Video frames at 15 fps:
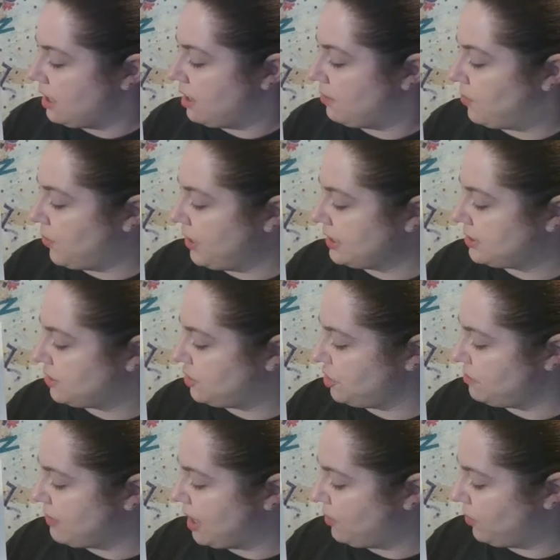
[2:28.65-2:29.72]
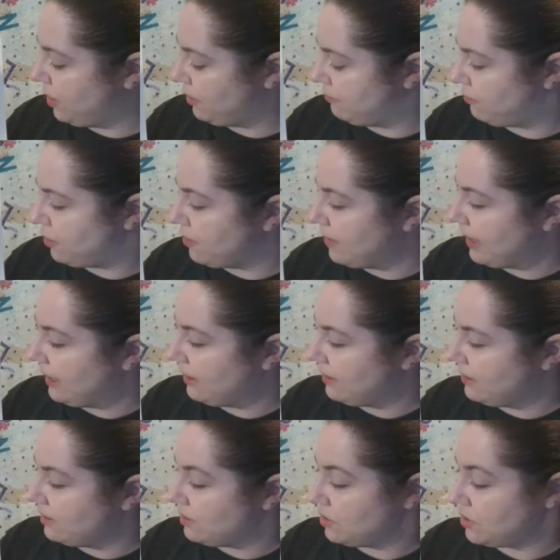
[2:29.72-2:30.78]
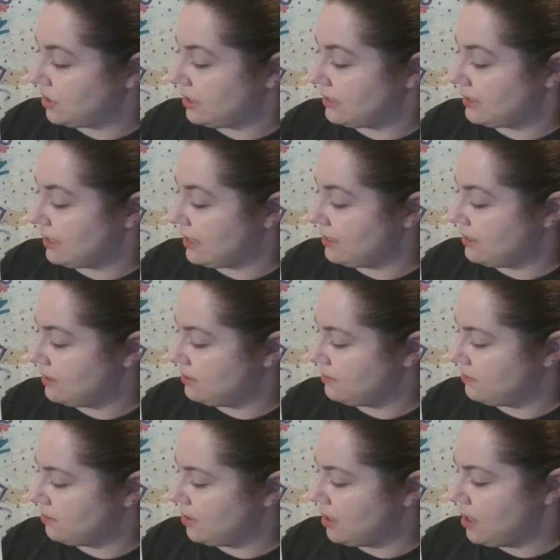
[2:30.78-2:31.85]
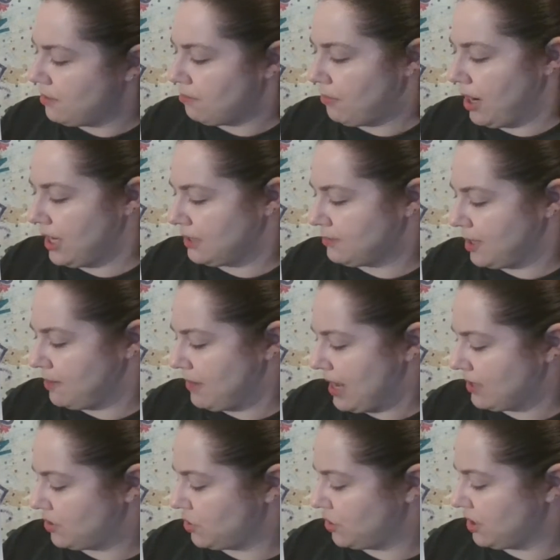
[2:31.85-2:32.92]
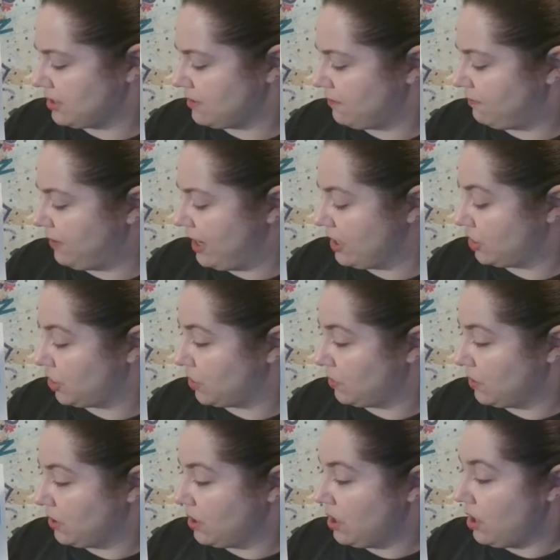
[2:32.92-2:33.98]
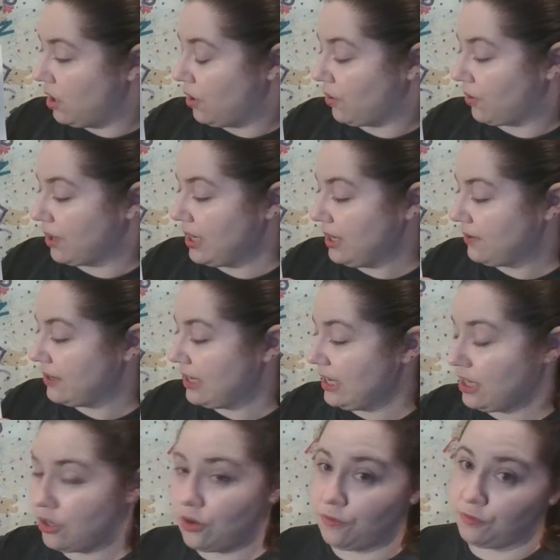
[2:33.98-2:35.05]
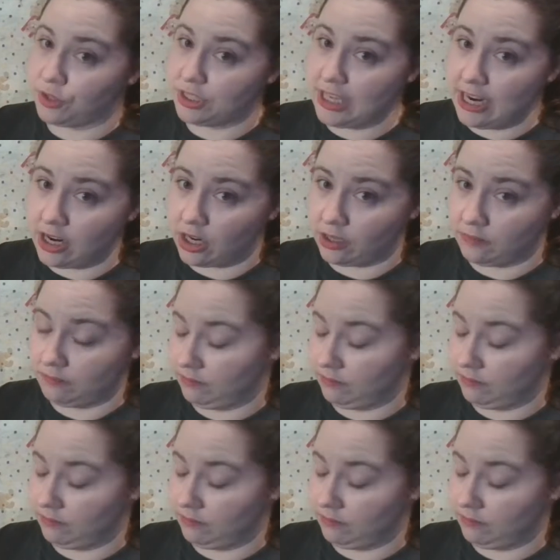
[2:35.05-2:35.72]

A boy to do my work for me," she said. "Mind my master doesn't find you, or he'll eat you for dinner."